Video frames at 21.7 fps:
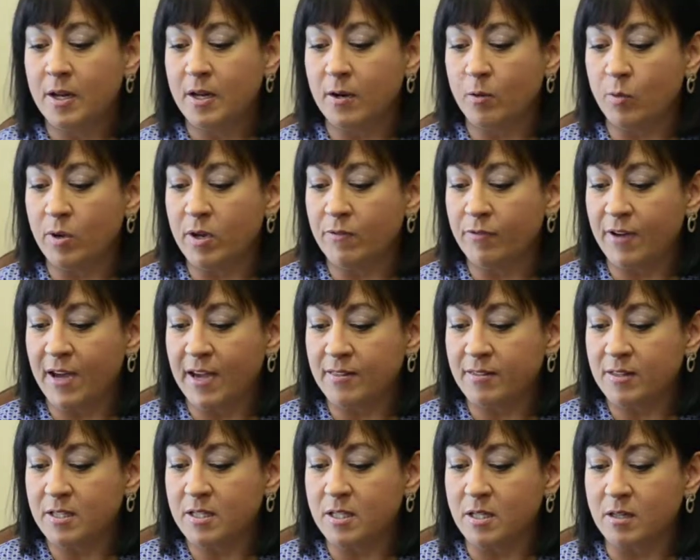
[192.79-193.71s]
We've had
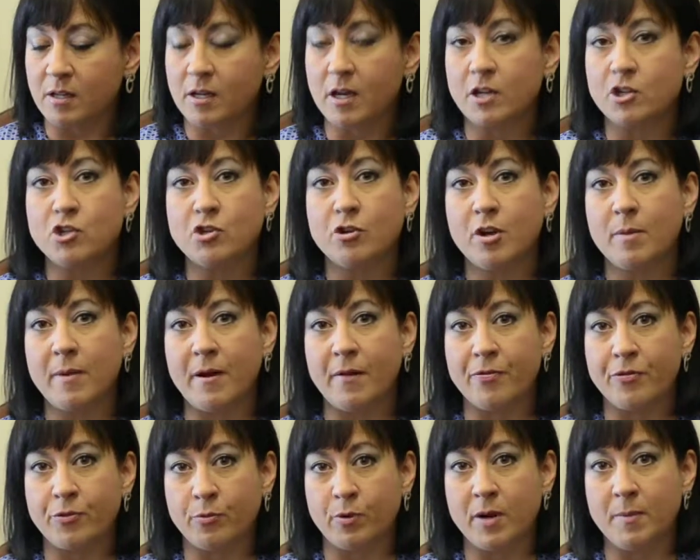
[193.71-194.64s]
this in the country
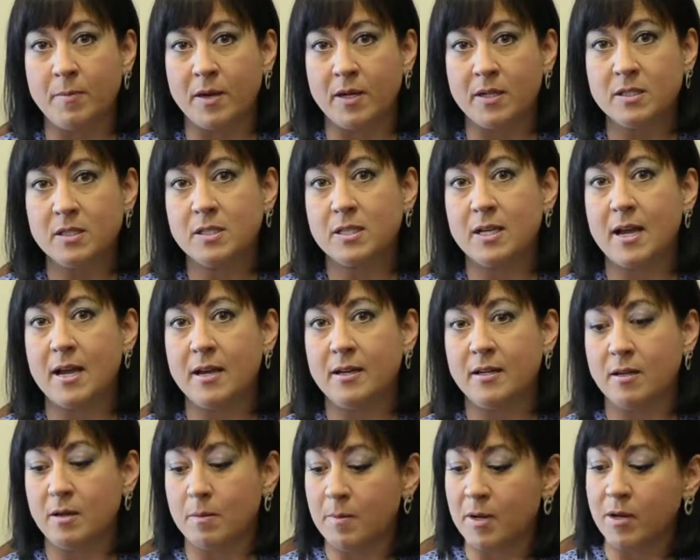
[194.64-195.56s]
about 3 months, and
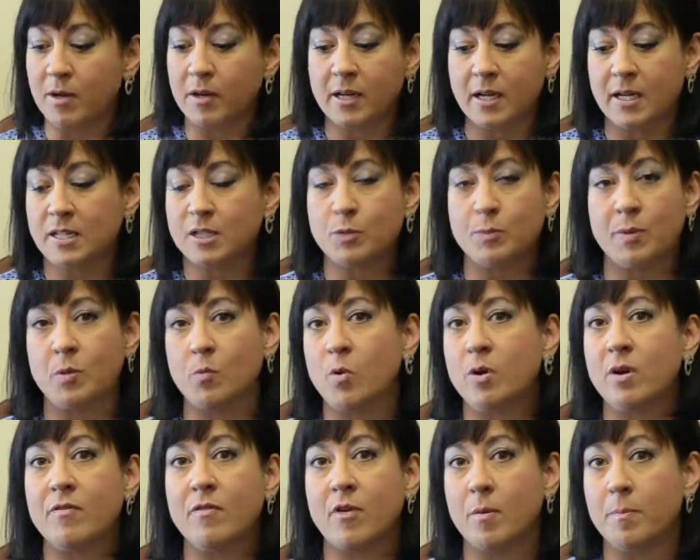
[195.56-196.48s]
in America it's been
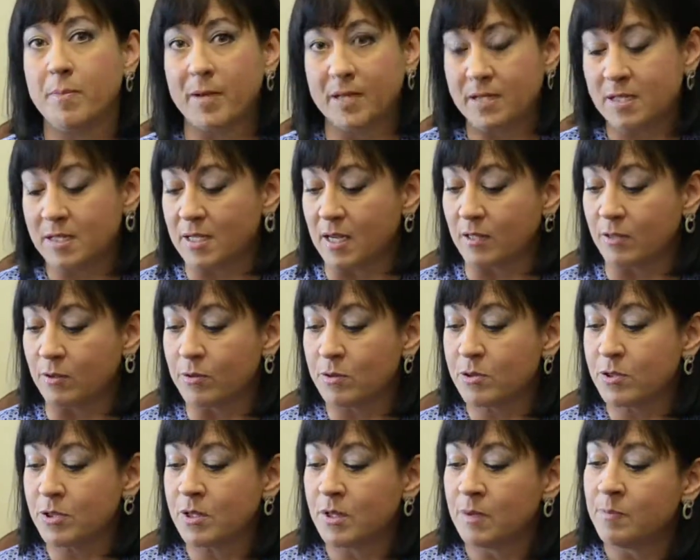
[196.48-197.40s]
one of our best
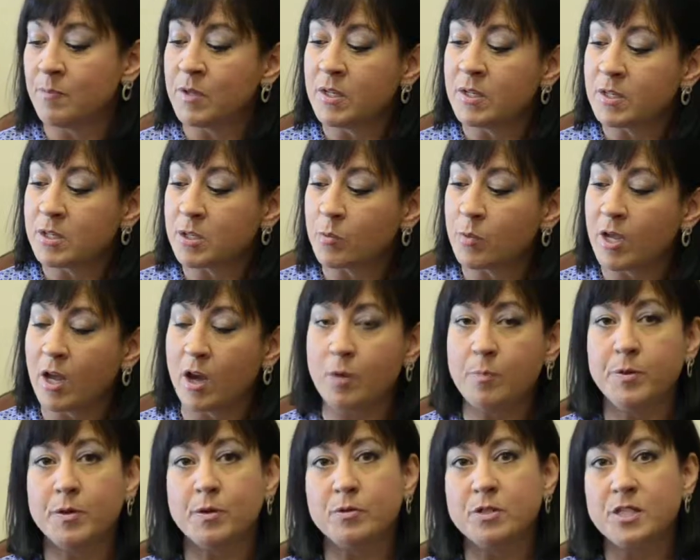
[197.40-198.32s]
sellers. So we
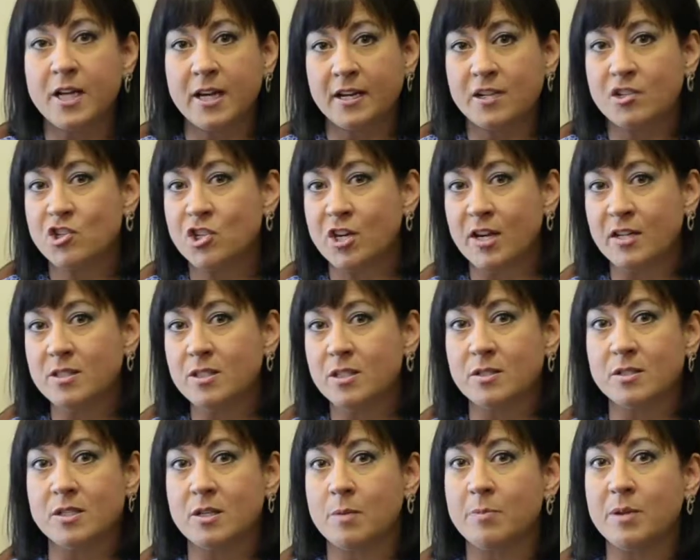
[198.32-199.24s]
hope you'll take a chance
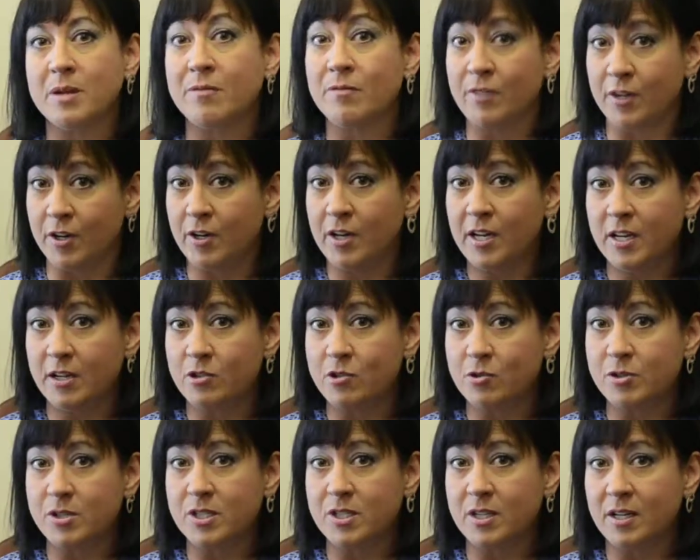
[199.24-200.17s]
on something very
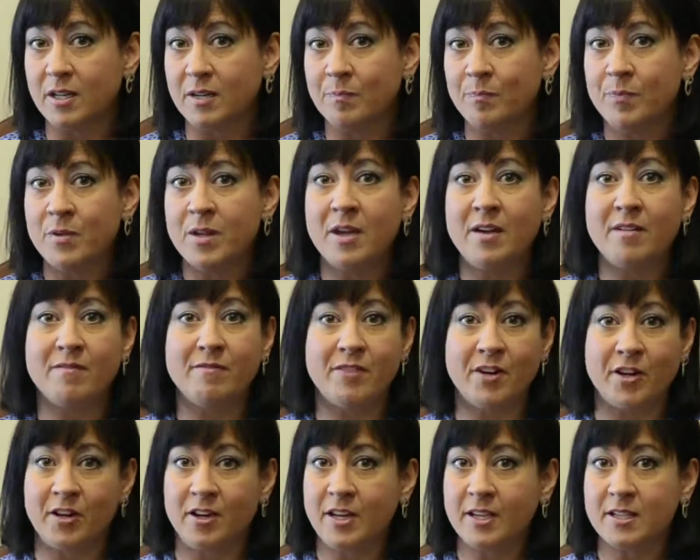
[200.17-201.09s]
interesting,
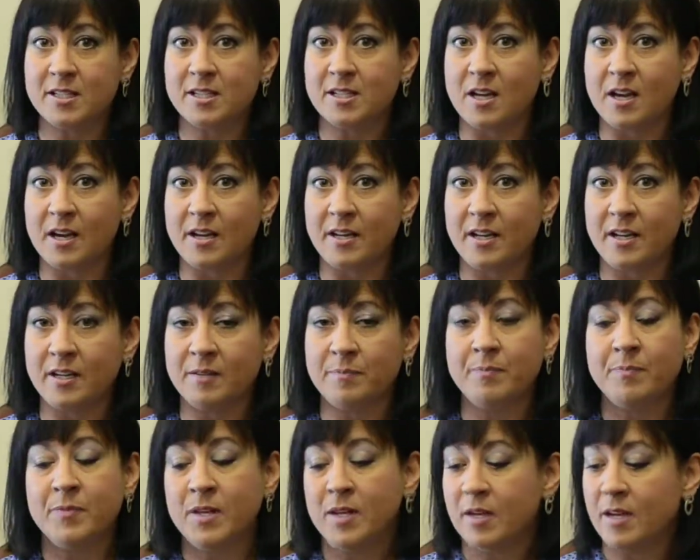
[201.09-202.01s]
very exciting,
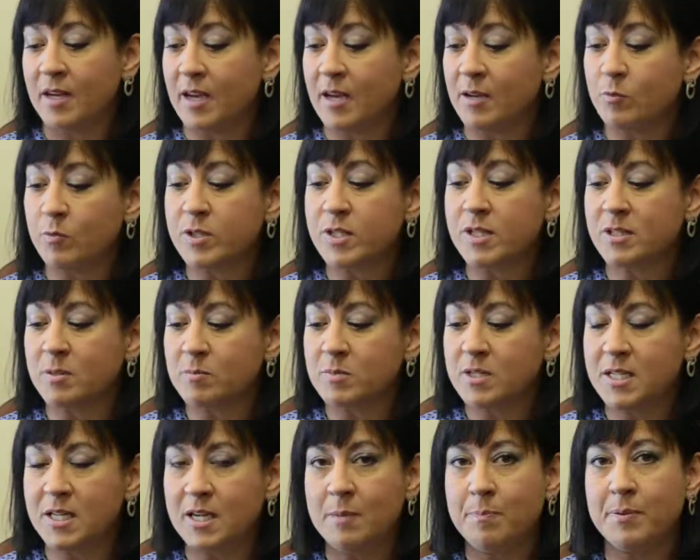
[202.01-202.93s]
and with some
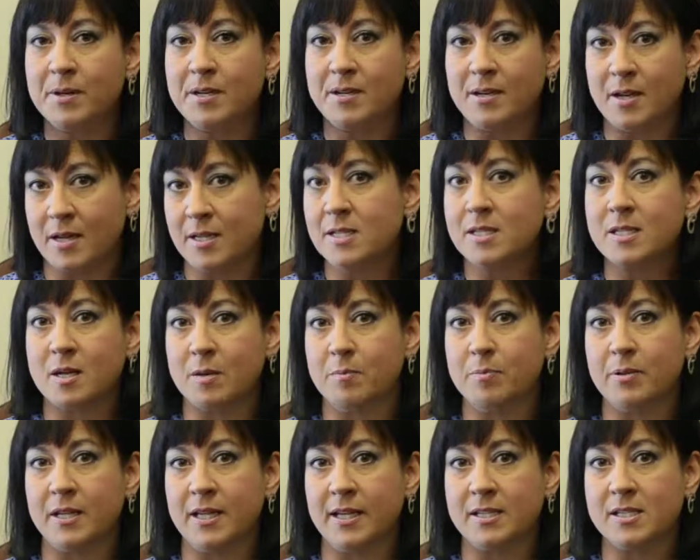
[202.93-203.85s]
deep and nice
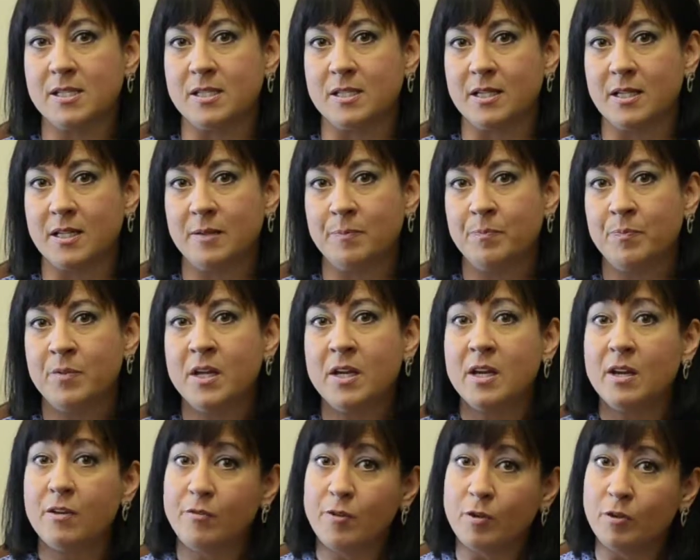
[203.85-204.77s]
complexity.
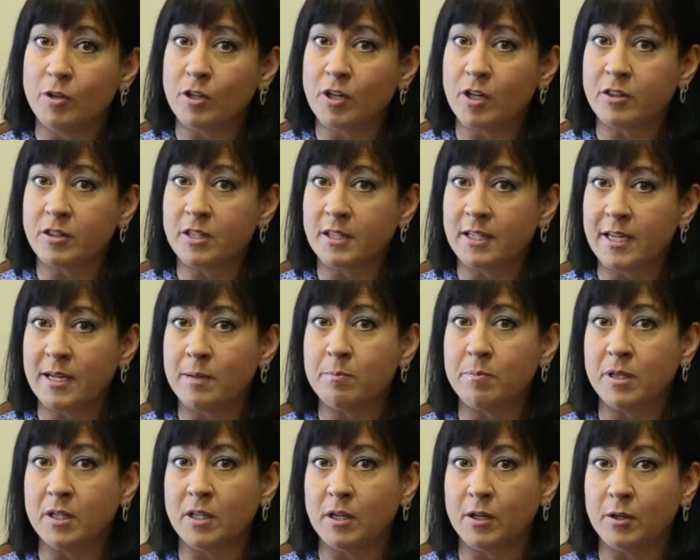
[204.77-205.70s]
If you look up the link
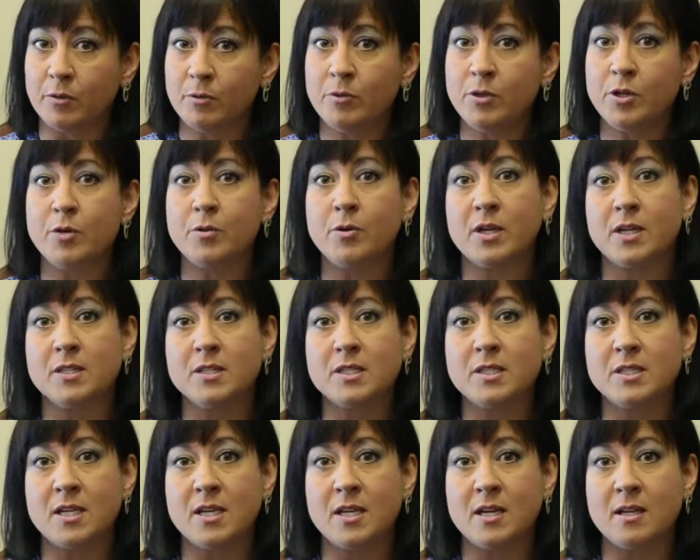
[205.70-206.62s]
below, you can
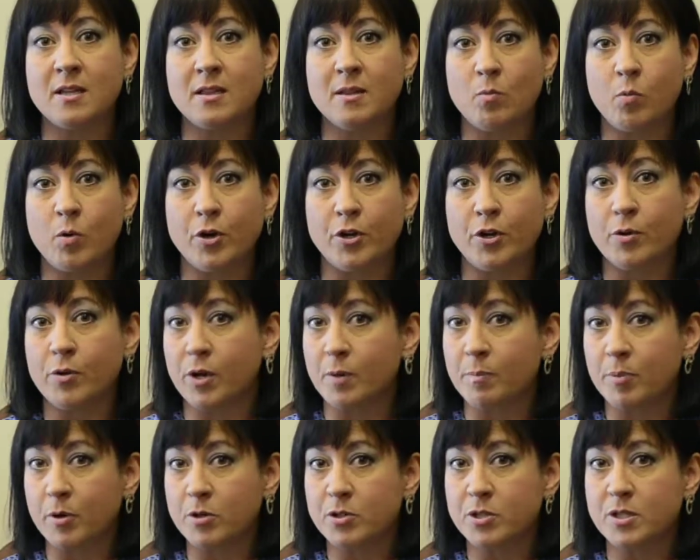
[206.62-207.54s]
see where you can
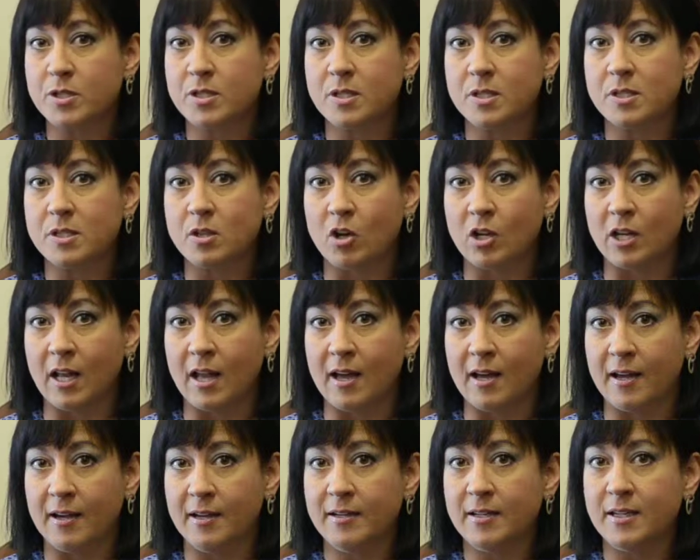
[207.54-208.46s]
purchase this
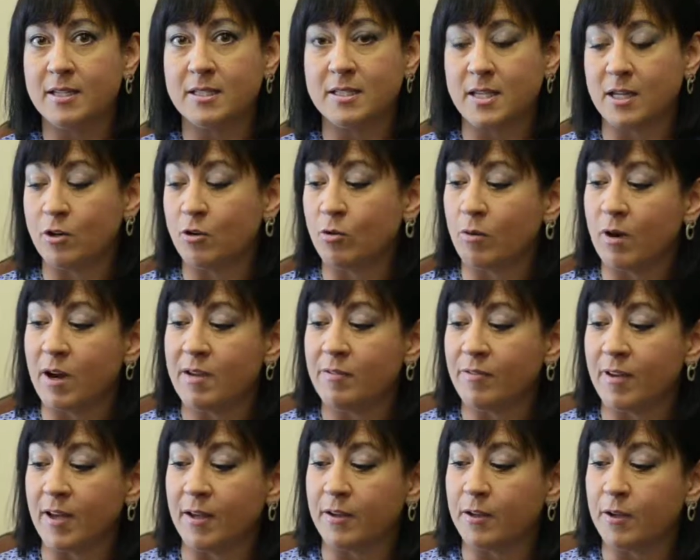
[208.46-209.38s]
online. It's a great
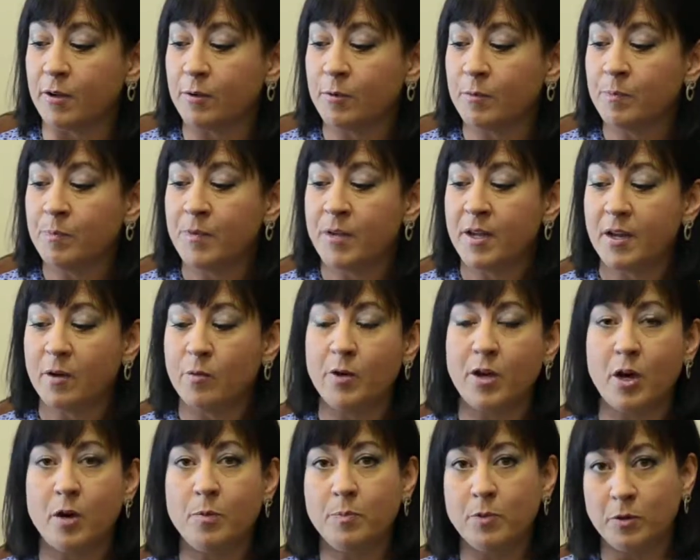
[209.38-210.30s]
value, and we
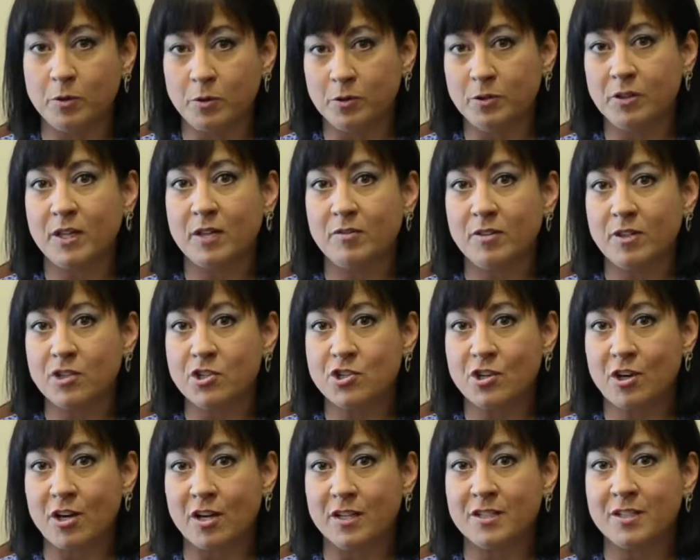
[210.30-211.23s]
hope you'll give it a
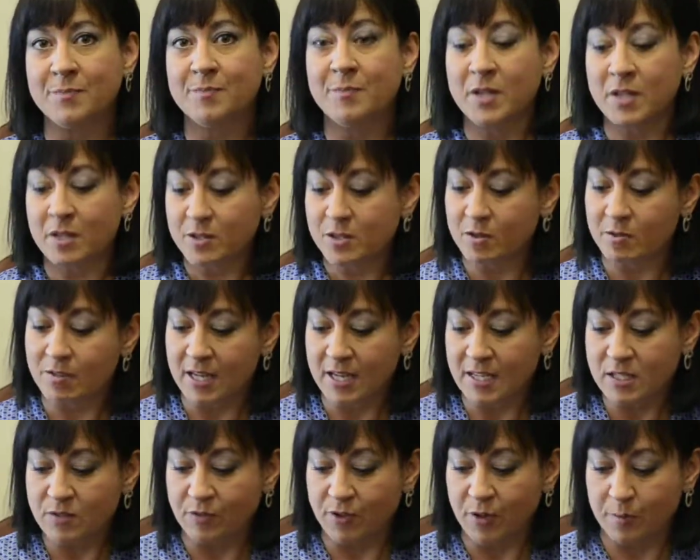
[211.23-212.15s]
shot. So
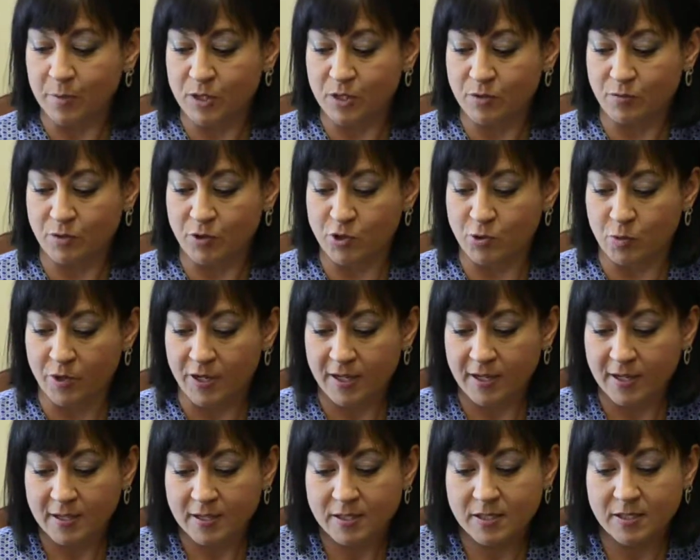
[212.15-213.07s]
thanks very much for
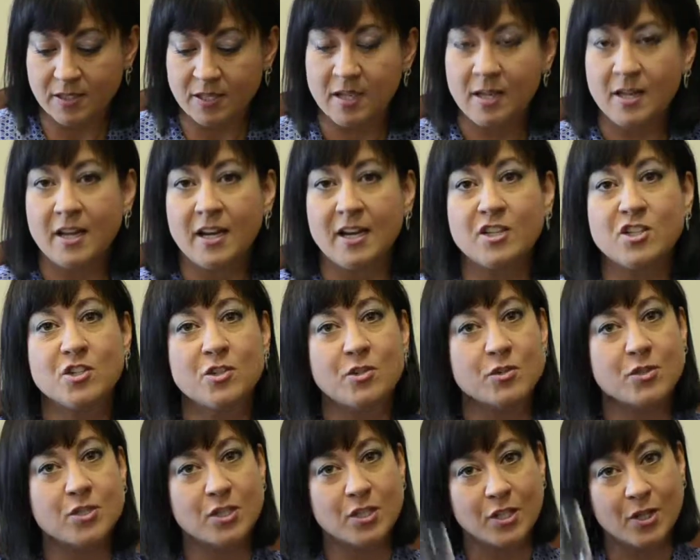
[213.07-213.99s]
joining us, and
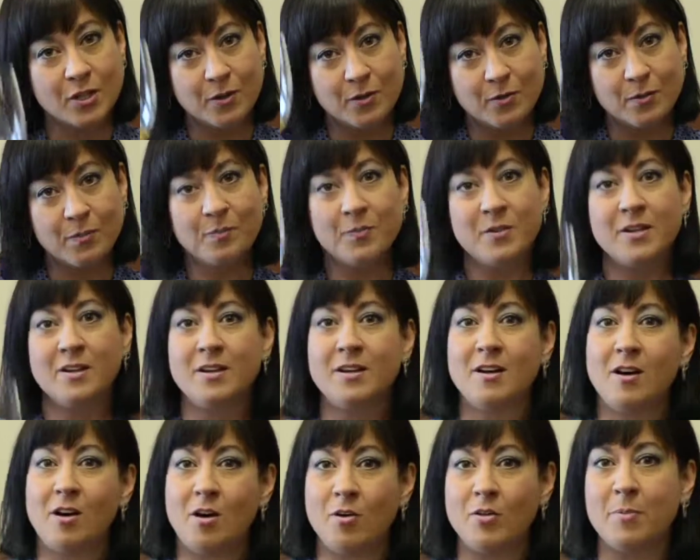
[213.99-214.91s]
cheers to you.
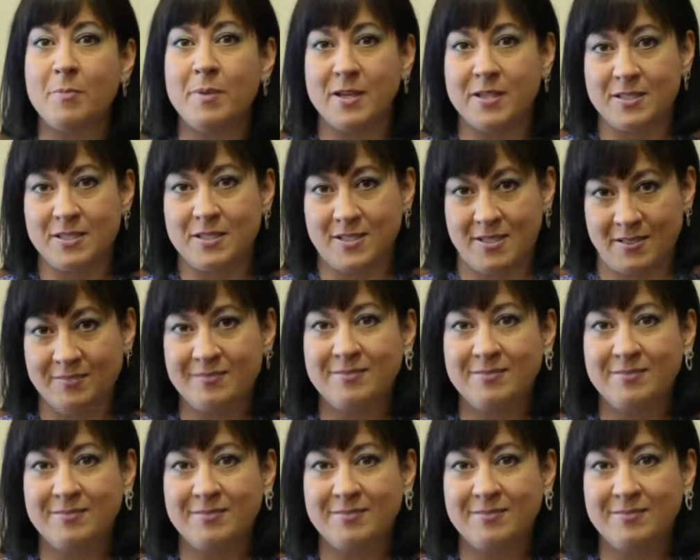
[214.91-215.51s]
All the best.